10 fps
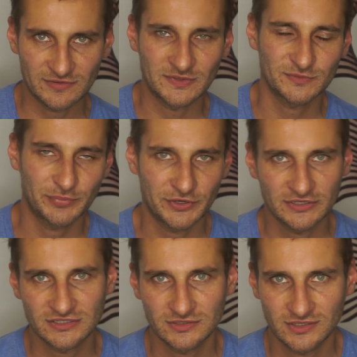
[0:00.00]
some
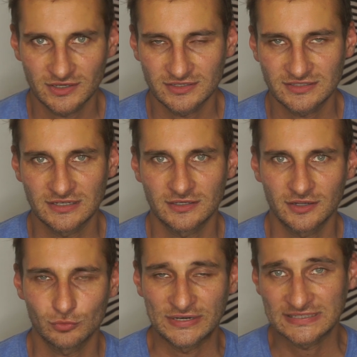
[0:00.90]
experience in
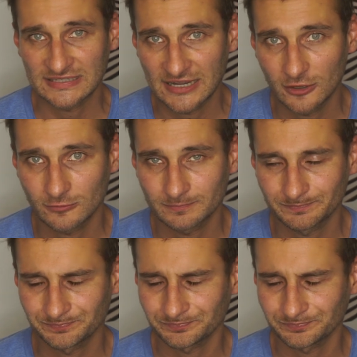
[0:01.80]
renting out